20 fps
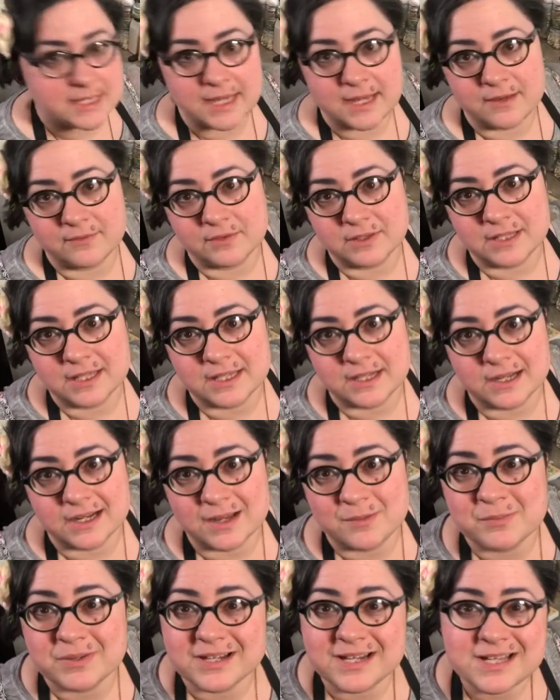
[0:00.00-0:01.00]
I have the lid on
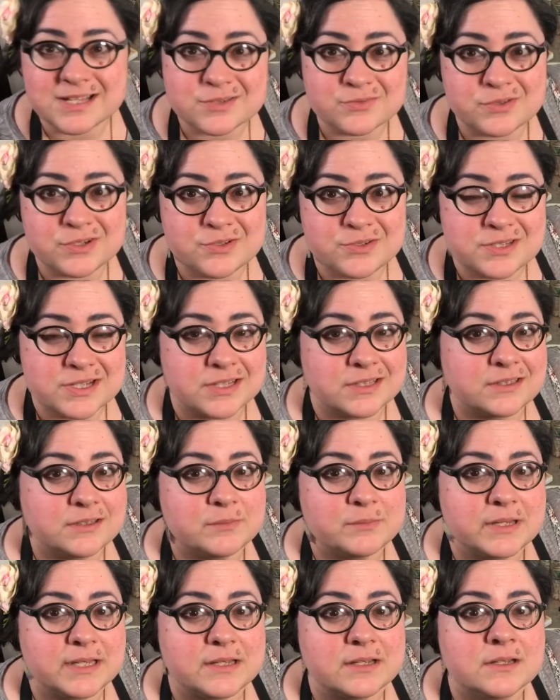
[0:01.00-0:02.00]
it, but it is reducing a little
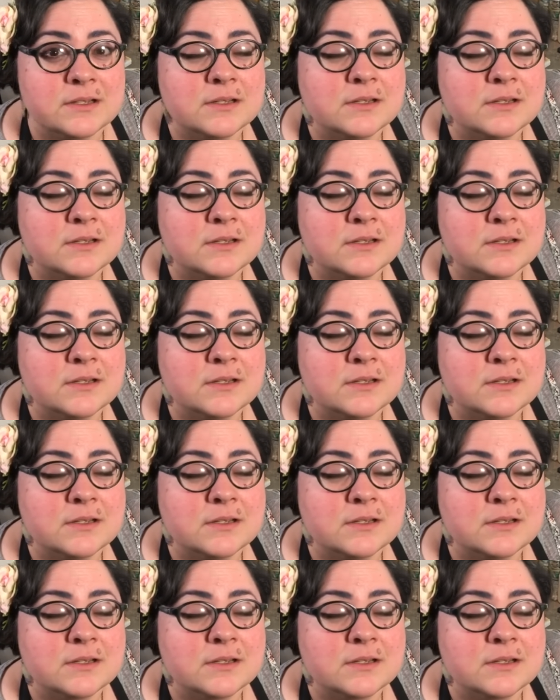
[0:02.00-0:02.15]
bit.